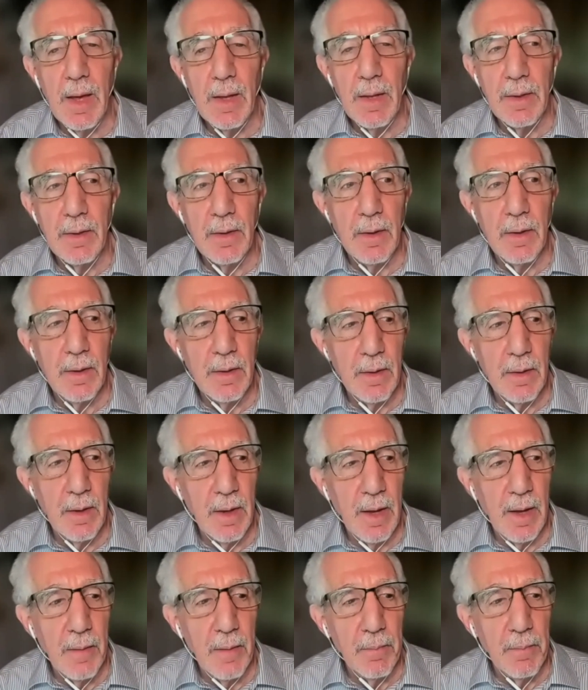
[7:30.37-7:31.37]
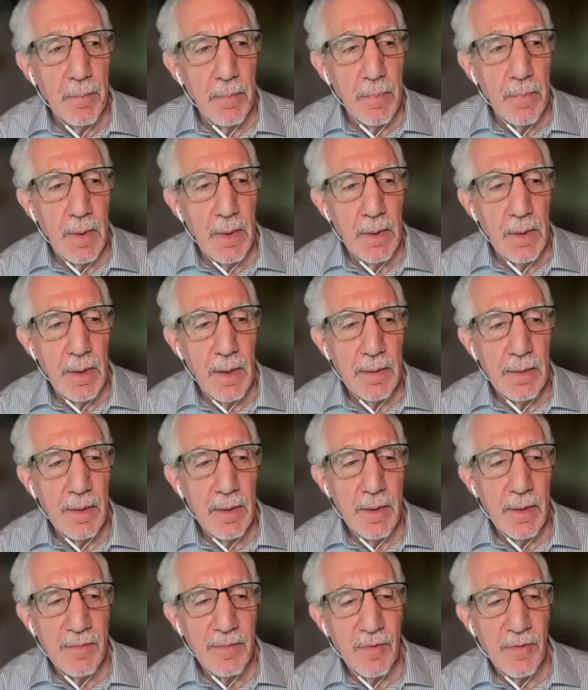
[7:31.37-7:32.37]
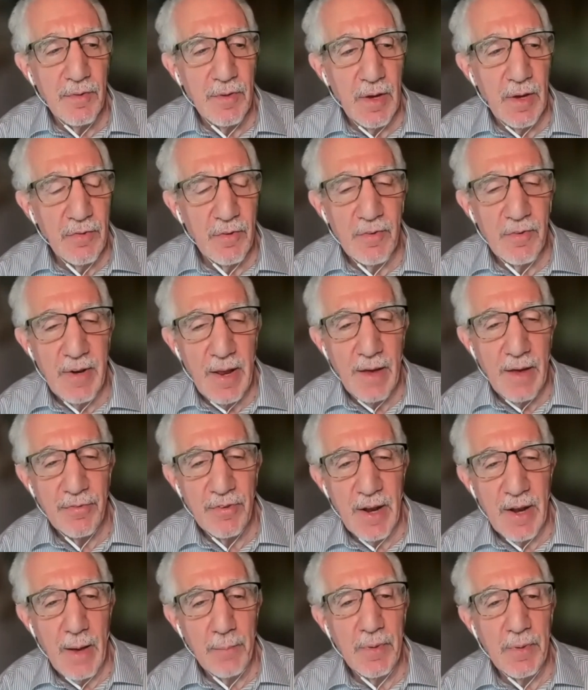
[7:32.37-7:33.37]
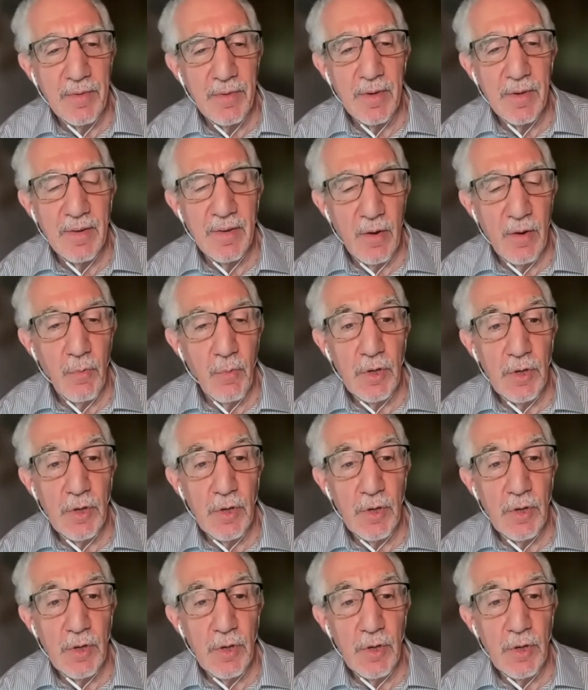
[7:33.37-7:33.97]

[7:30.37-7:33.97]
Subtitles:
And the association staff stopped us and they said,